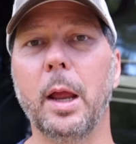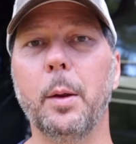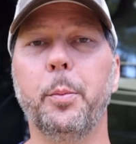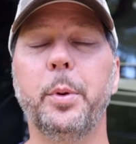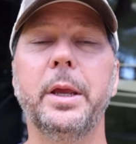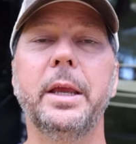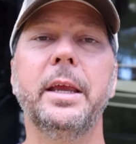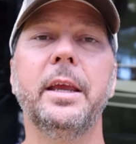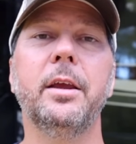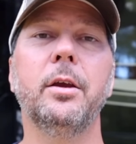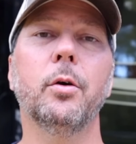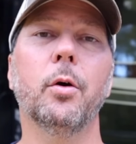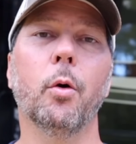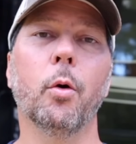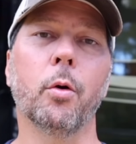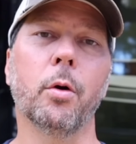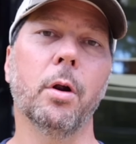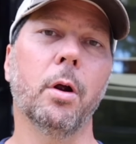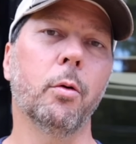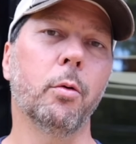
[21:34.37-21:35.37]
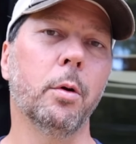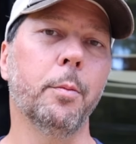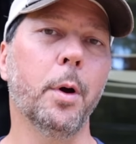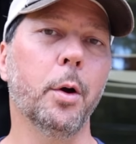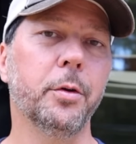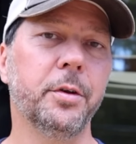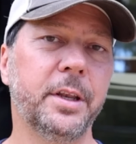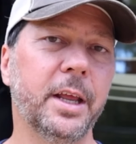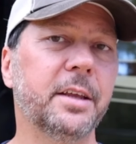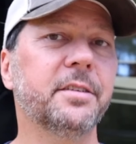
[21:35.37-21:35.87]
IP or a
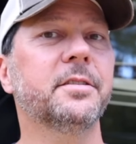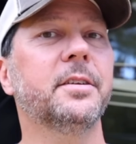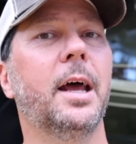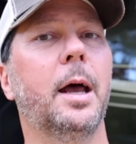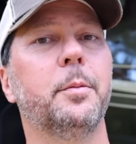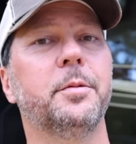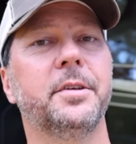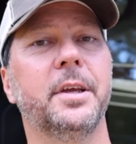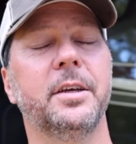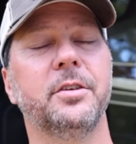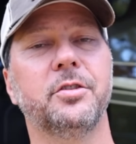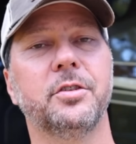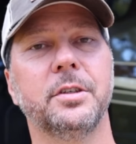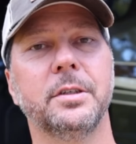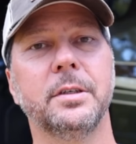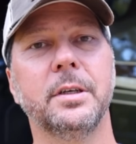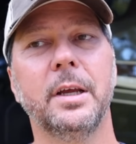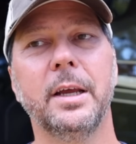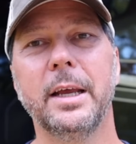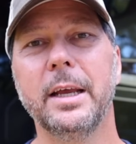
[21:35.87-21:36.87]
remote desktop session,